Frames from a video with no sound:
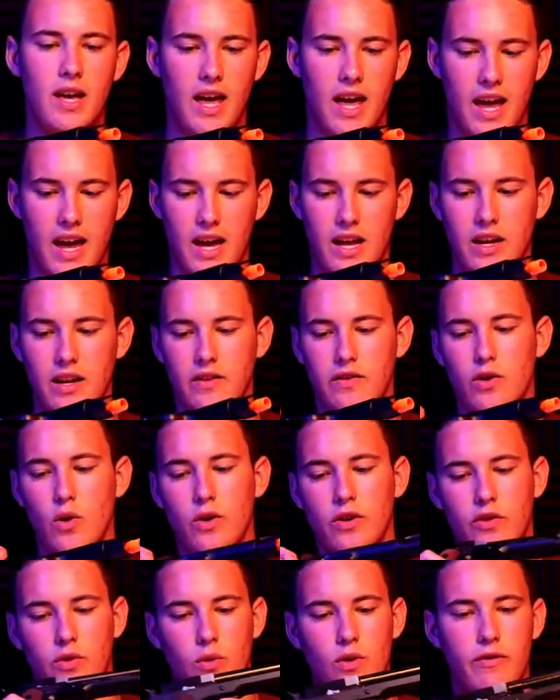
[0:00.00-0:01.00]
and it's
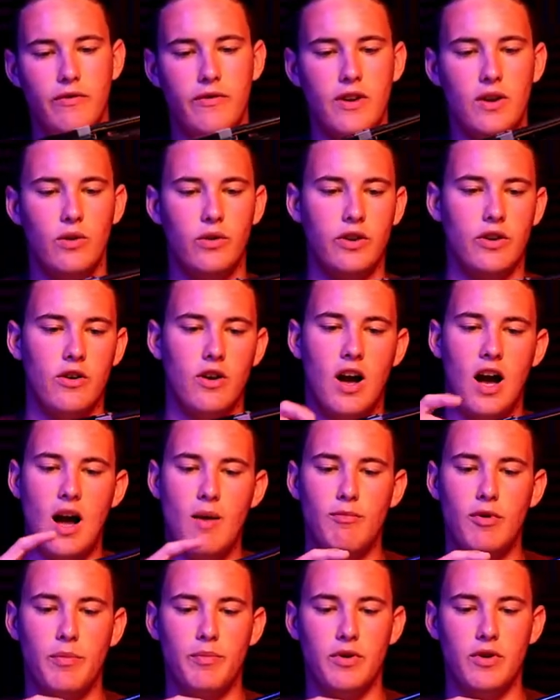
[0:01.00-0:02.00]
going to reveal your
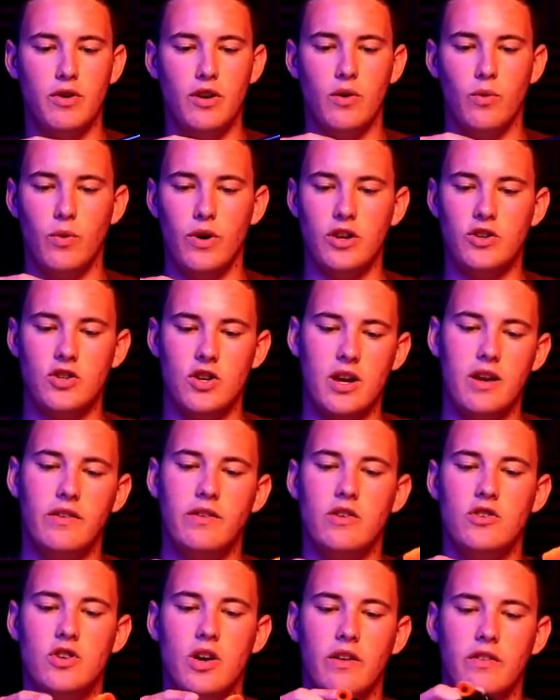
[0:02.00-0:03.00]
hop-up unit, which is
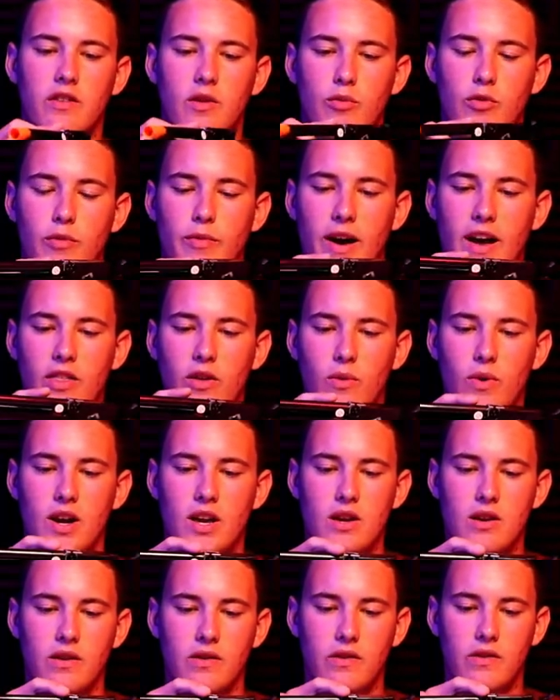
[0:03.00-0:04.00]
adjustable, by the way.
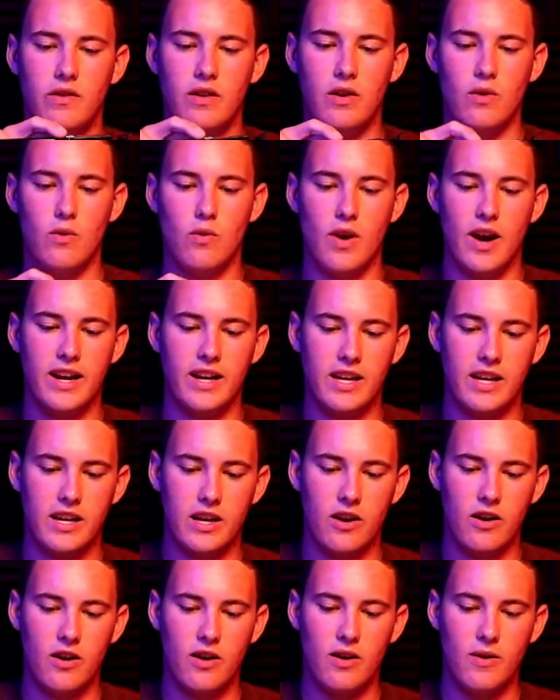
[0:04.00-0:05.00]
You can see right
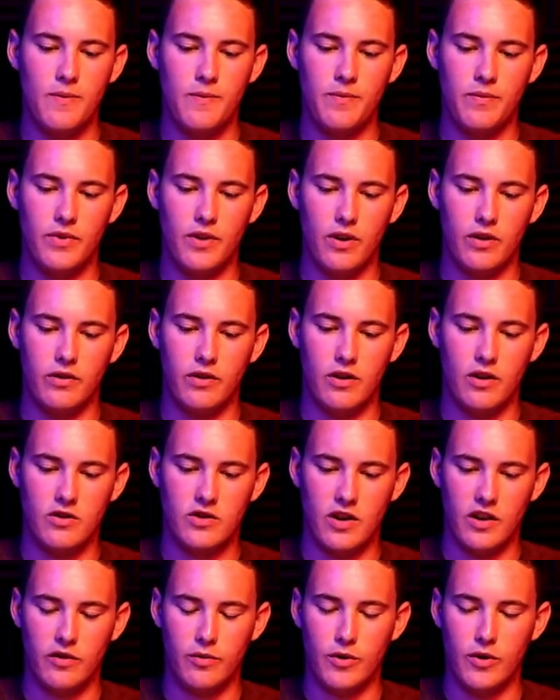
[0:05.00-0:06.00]
here, there's an
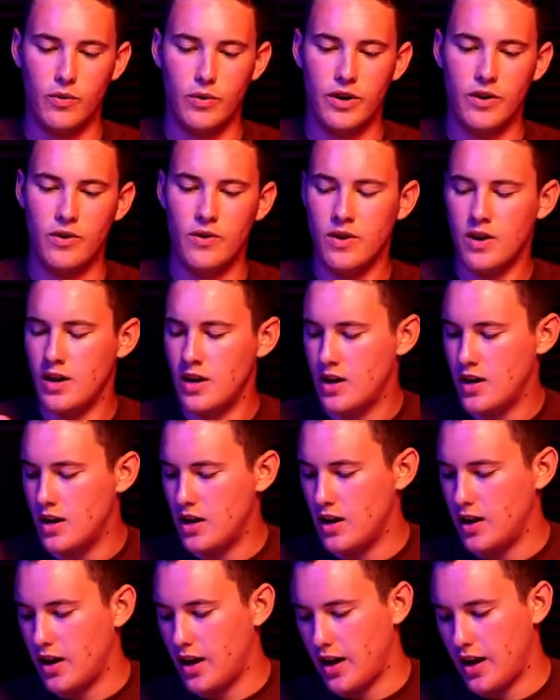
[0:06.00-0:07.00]
adjustment wheel.
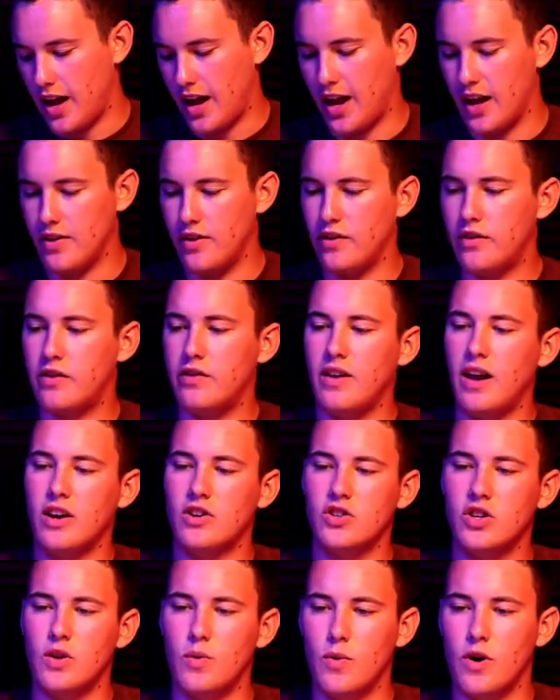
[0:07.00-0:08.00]
And this is
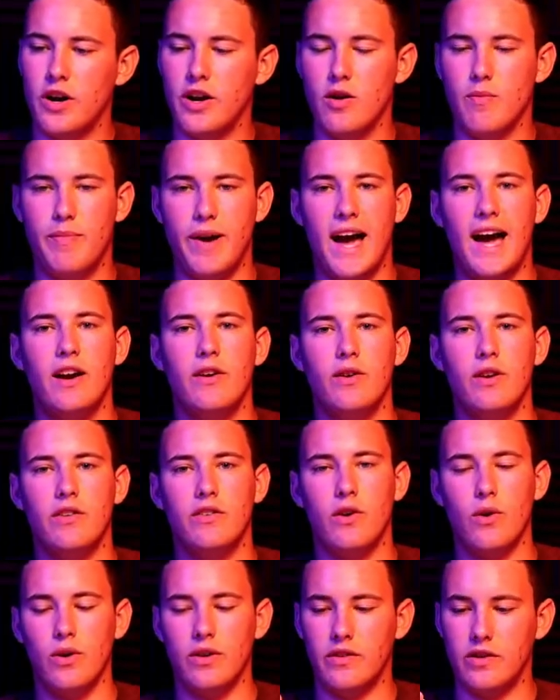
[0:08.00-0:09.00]
actually where your battery is
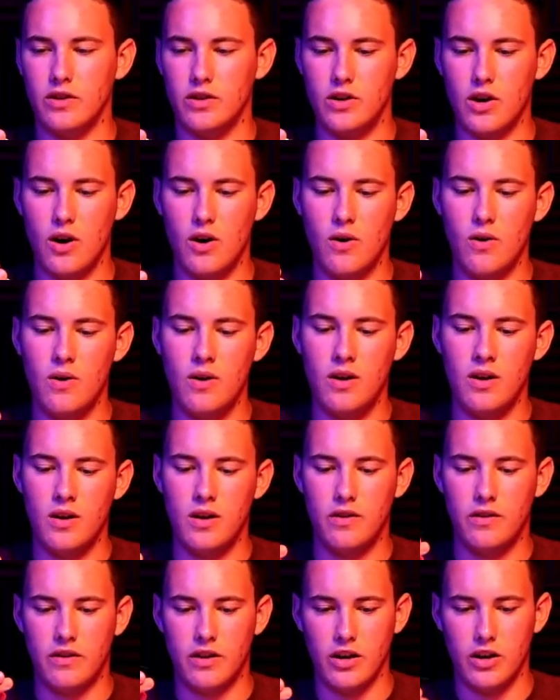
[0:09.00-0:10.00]
going to go.
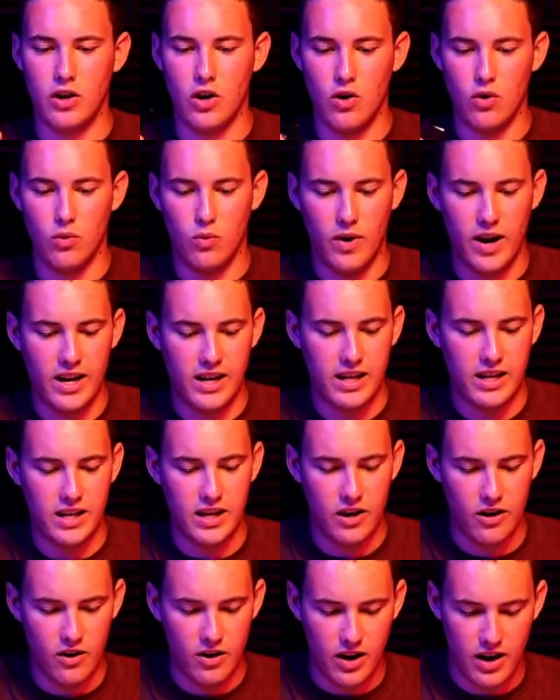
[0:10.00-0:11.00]
It's gonna go right
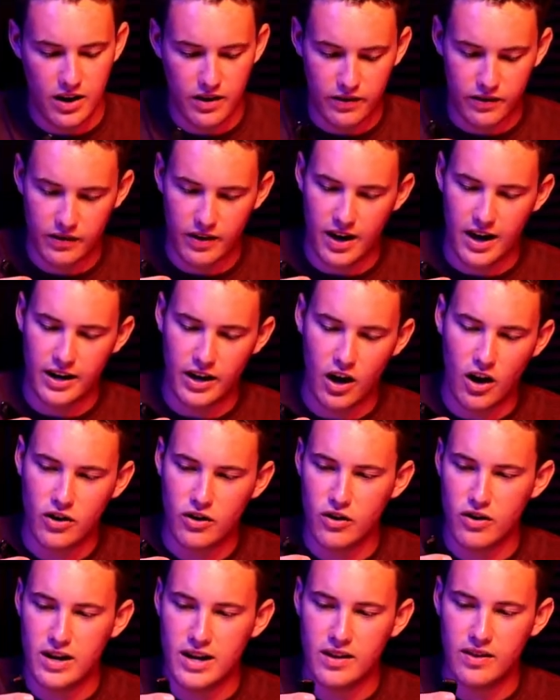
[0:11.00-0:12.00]
here inside
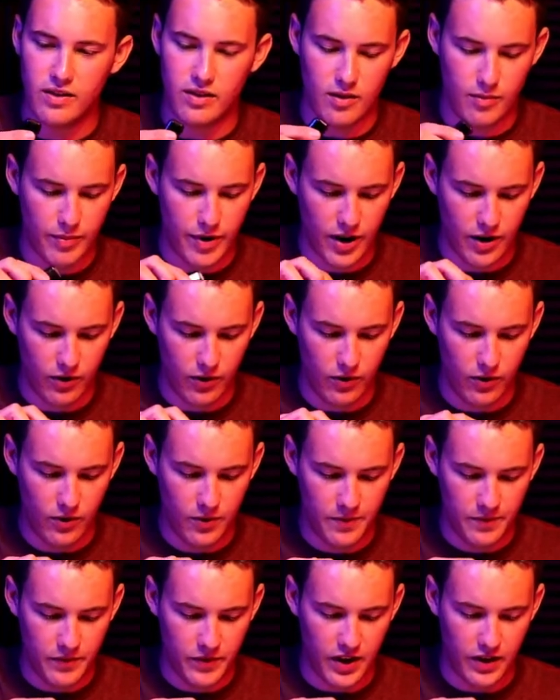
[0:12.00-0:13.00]
underneath the
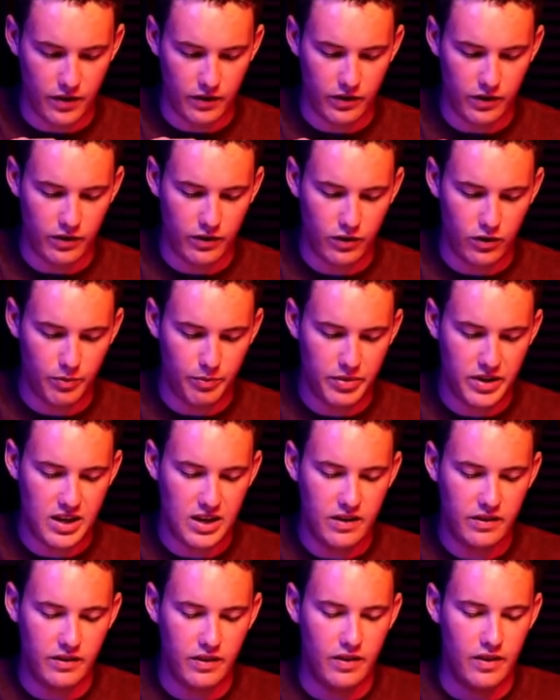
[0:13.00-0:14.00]
barrel, and there's a little
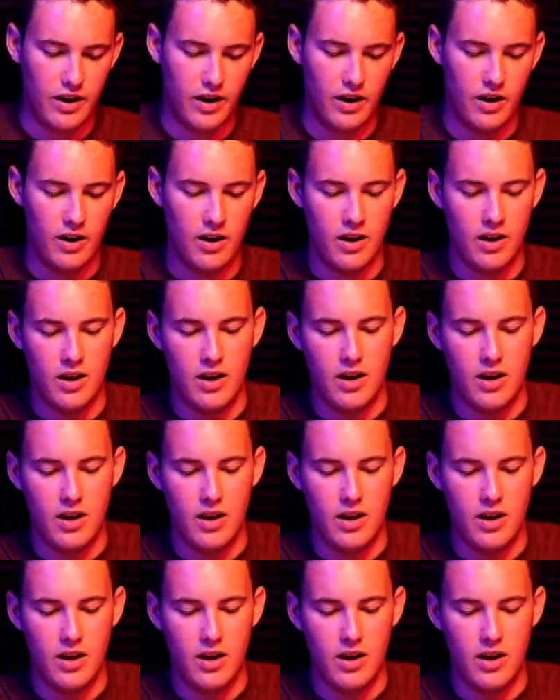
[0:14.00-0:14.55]
piece in there